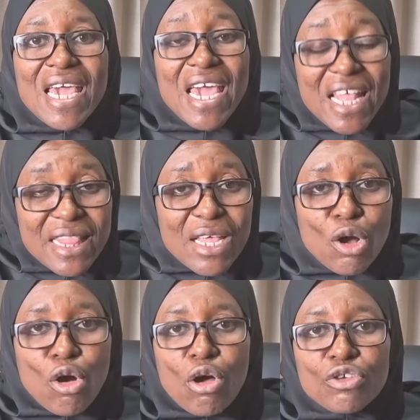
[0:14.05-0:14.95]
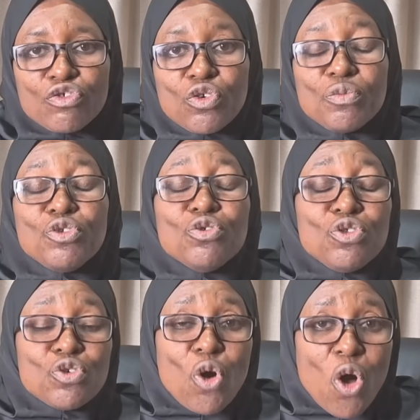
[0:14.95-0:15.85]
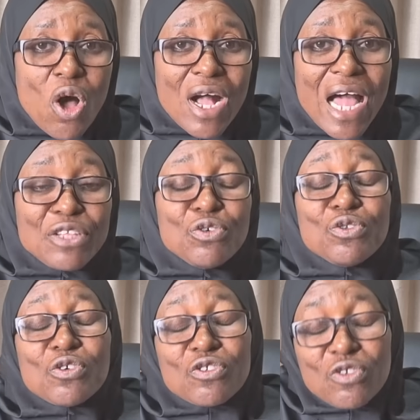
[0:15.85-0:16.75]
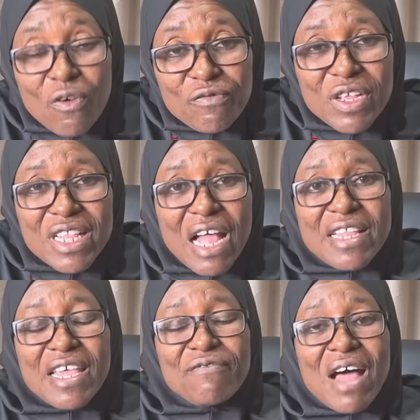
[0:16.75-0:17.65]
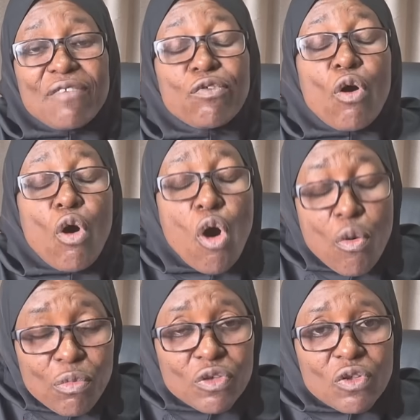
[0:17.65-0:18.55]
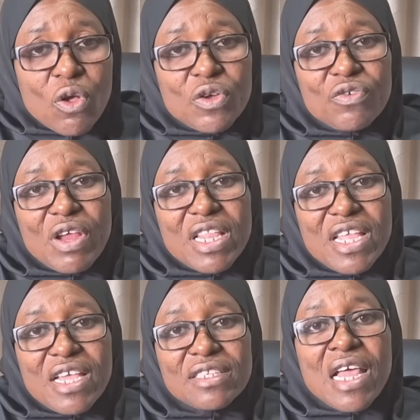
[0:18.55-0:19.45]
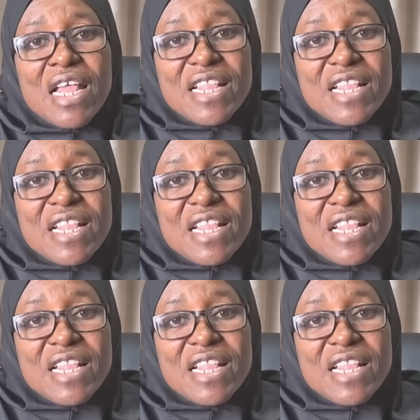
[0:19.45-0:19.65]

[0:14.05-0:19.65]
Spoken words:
in the courtroom due to hunger, due to suffering that they've had for almost 100 days,